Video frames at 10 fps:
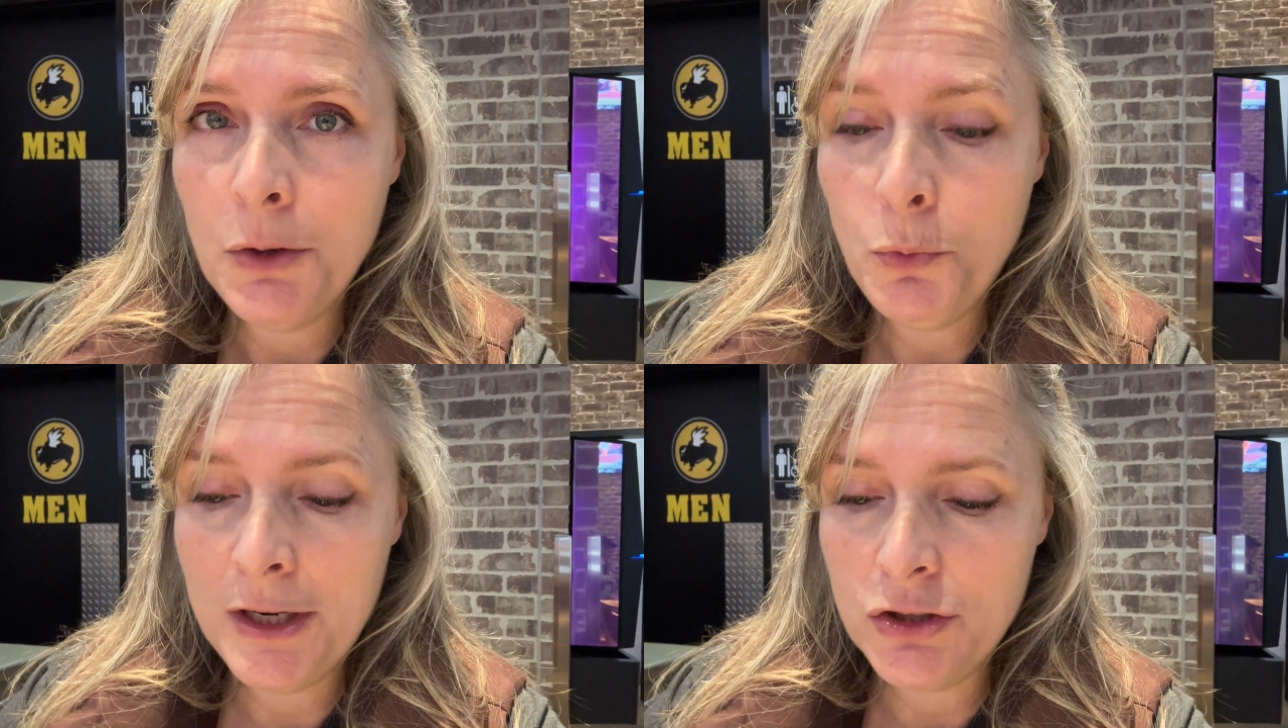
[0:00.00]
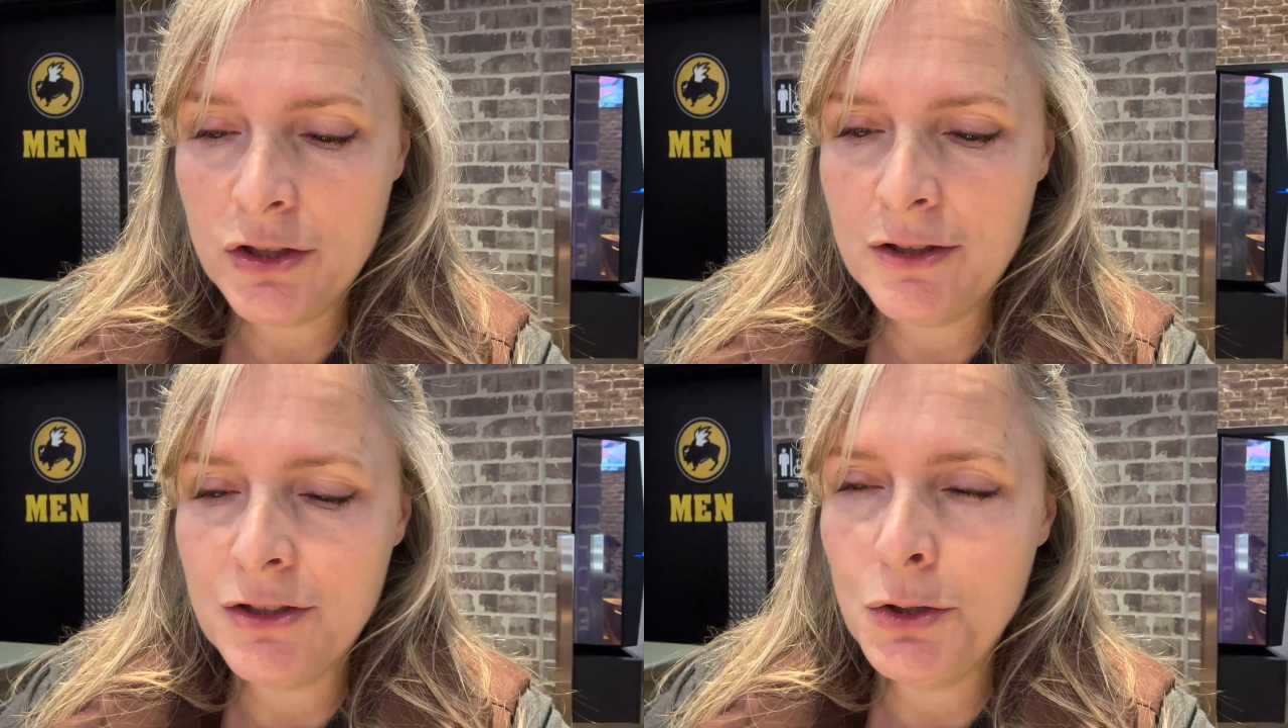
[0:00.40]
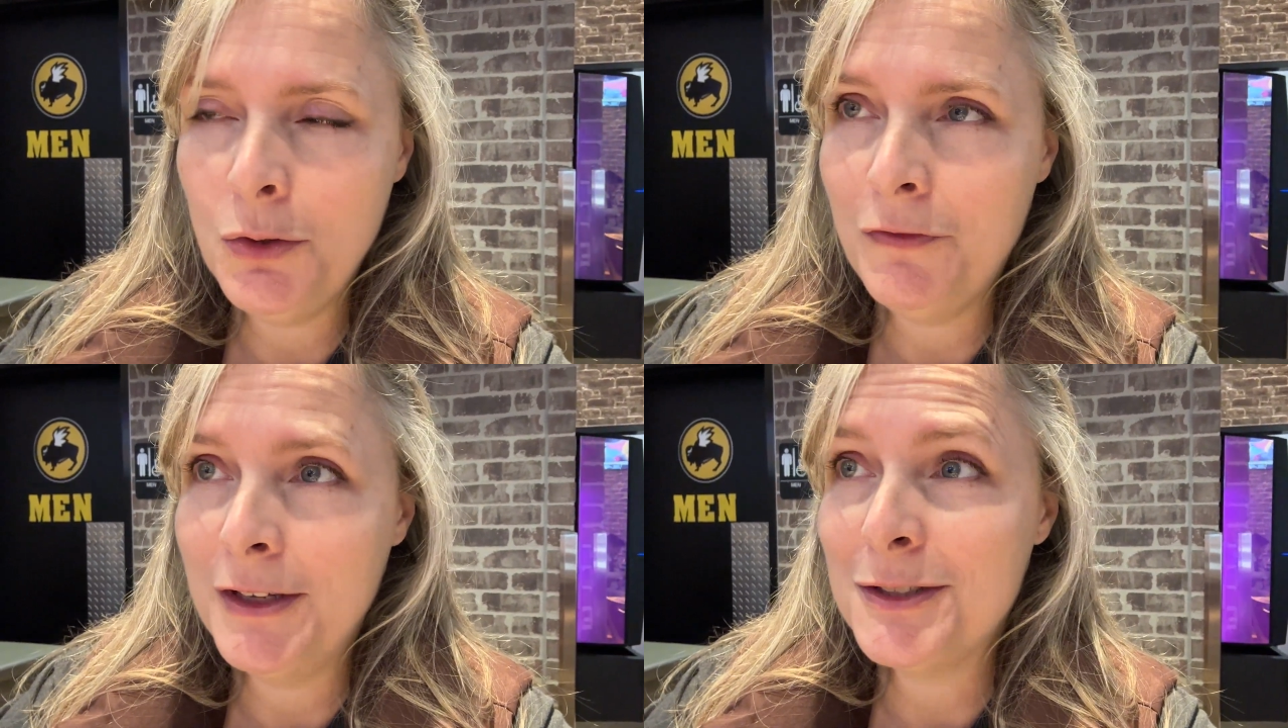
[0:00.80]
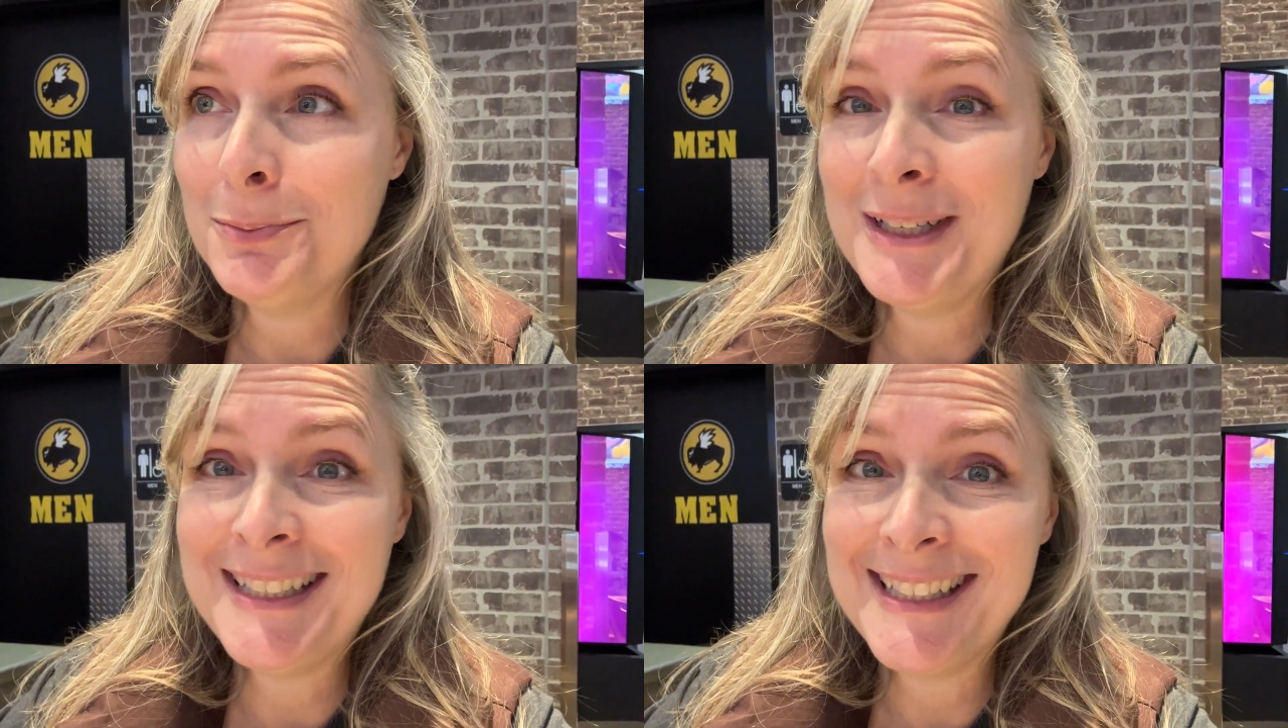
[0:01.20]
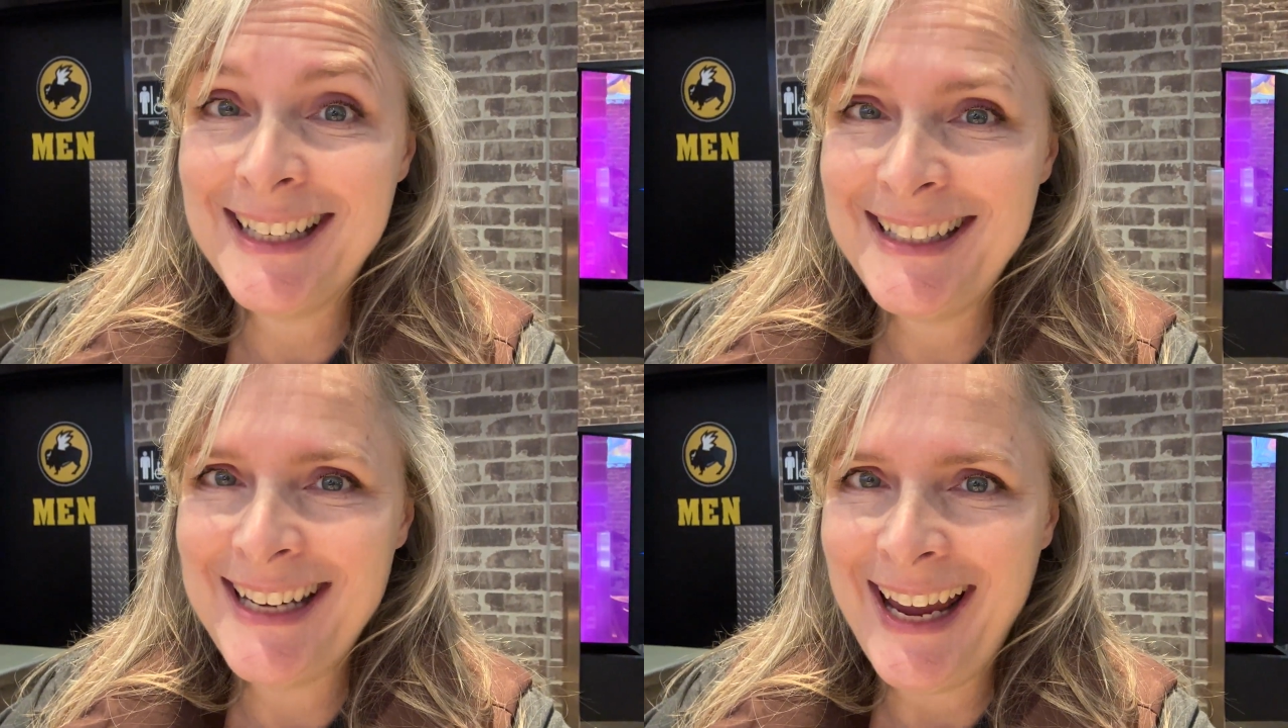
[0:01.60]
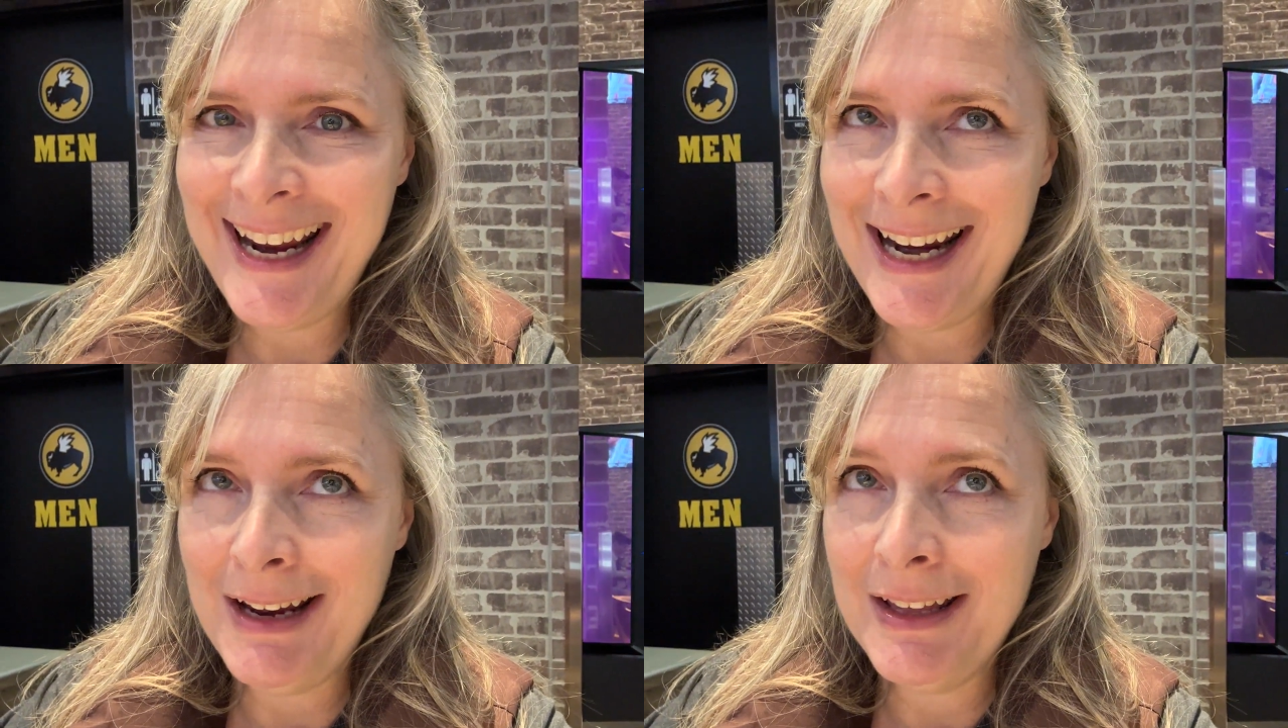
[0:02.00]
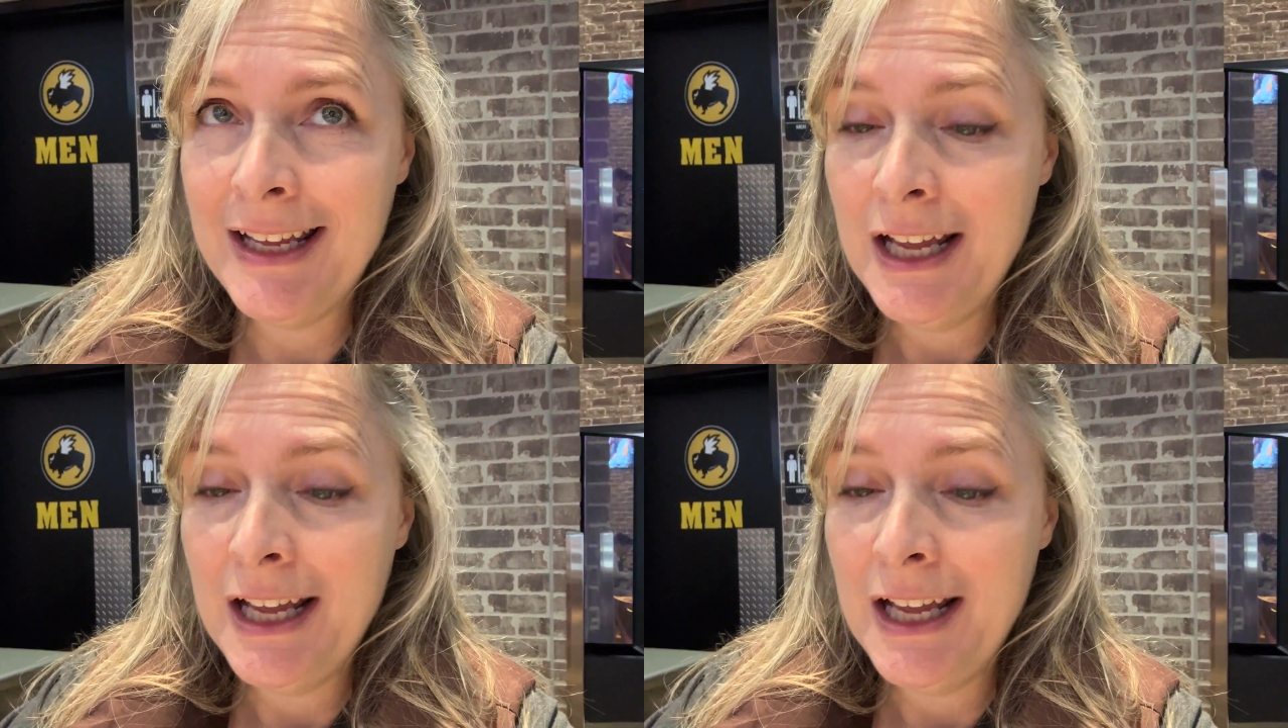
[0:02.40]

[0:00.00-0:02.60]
when it's just the two of us. But today,